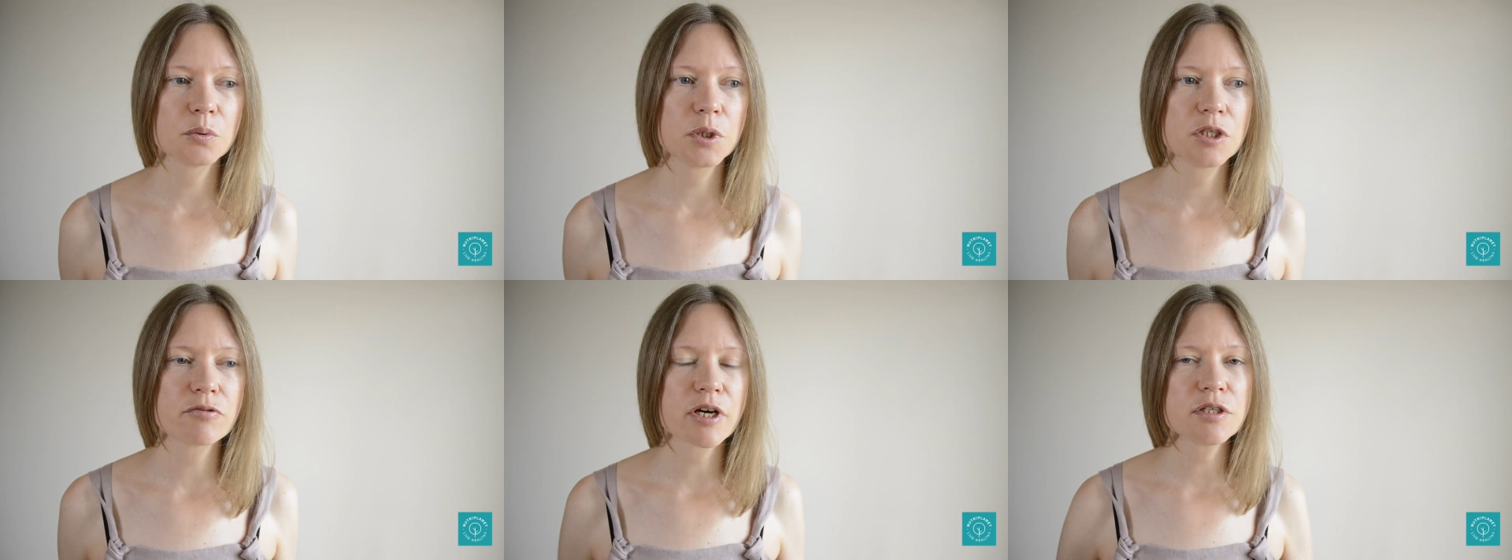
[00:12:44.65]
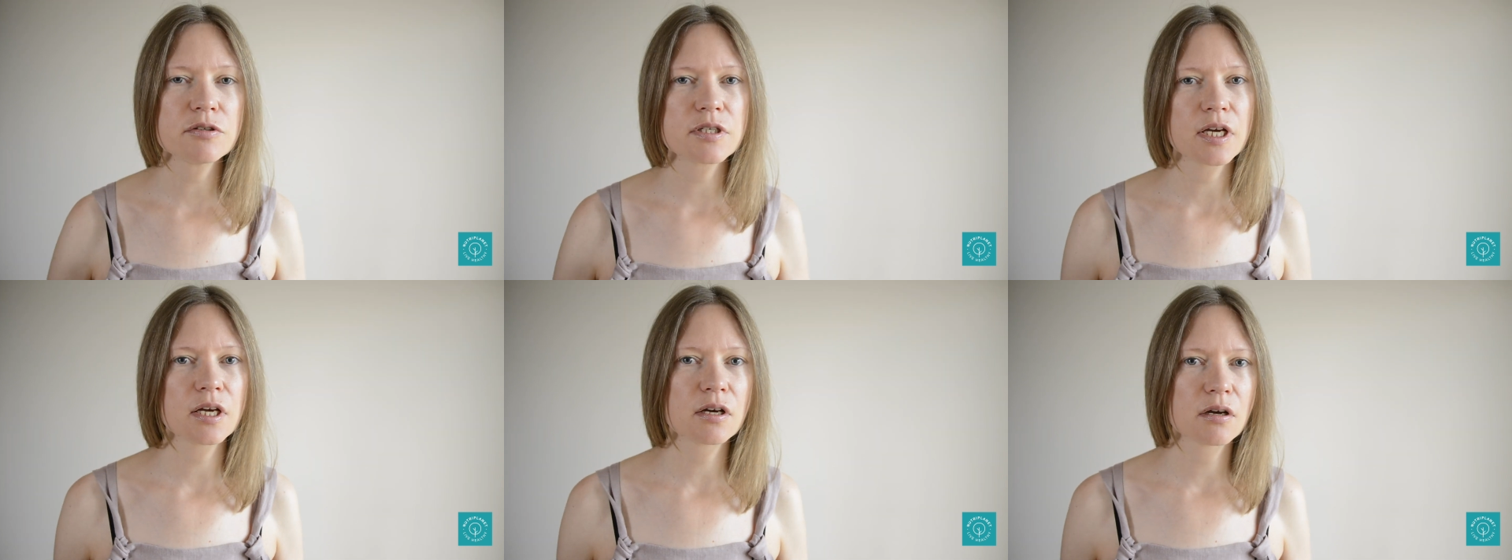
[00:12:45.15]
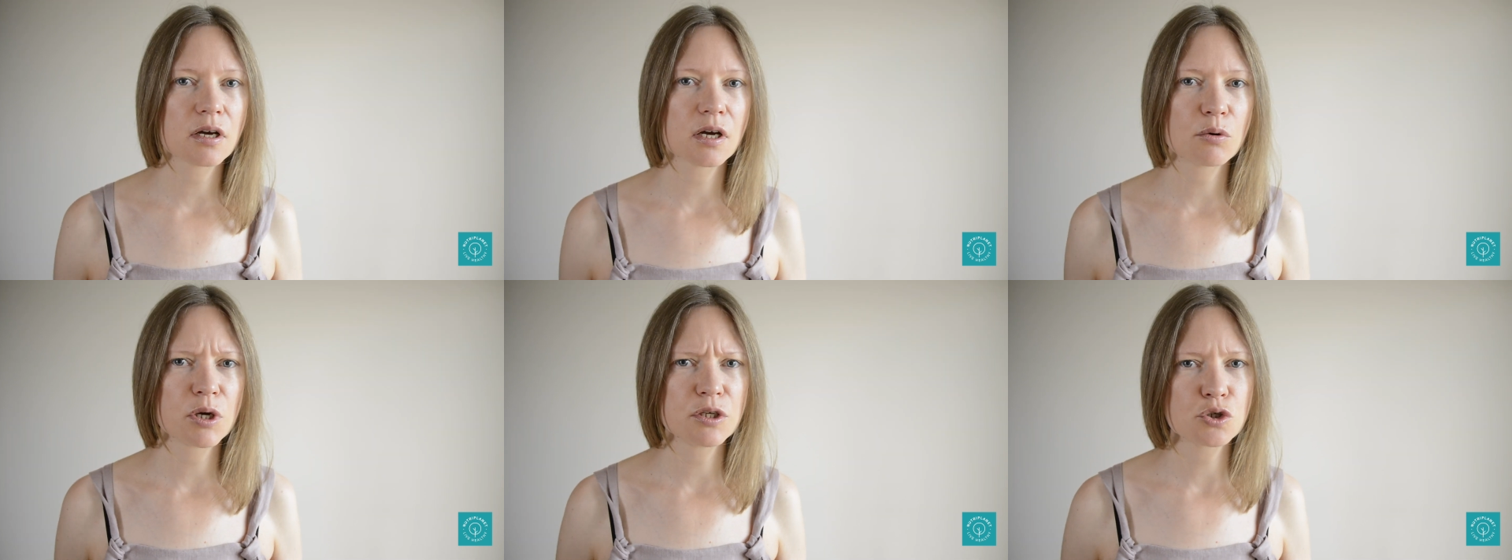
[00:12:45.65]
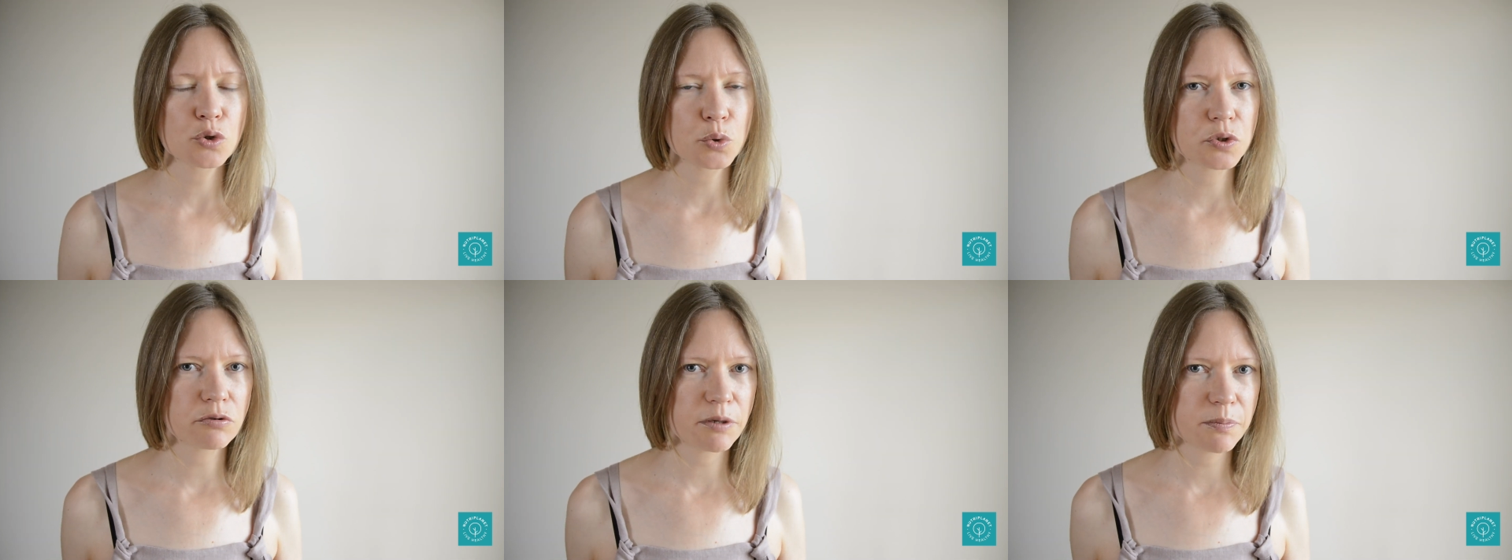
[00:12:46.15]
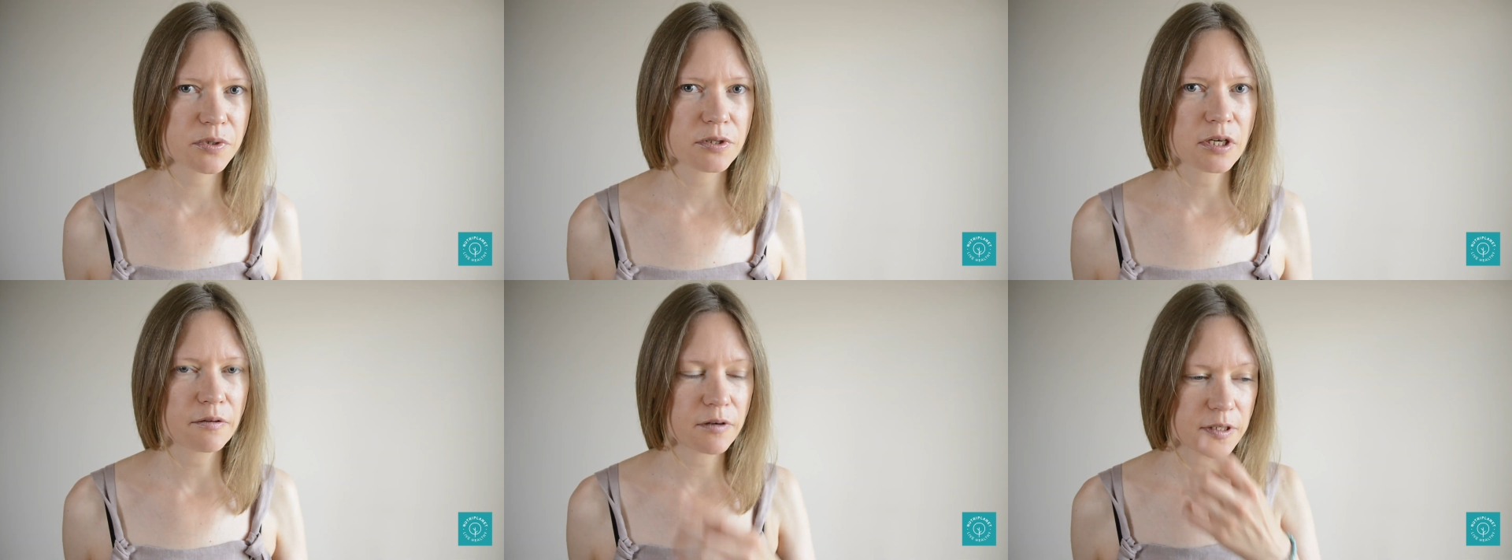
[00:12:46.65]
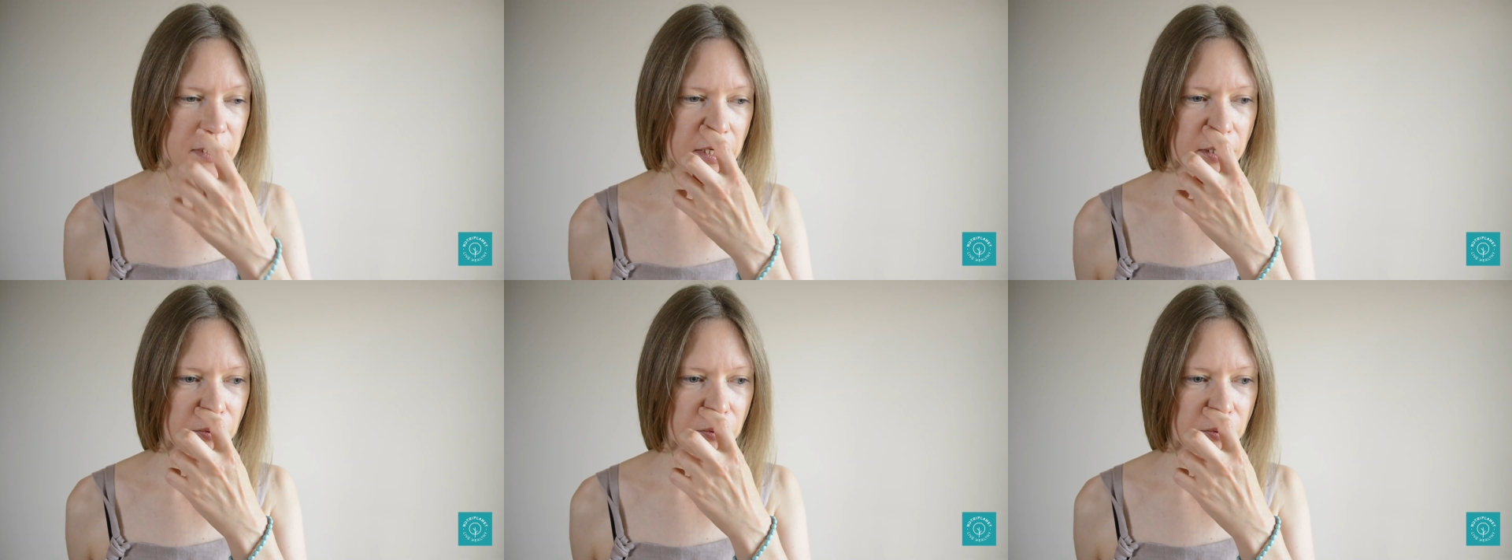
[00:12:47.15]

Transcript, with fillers: We try to take quite short trips every day.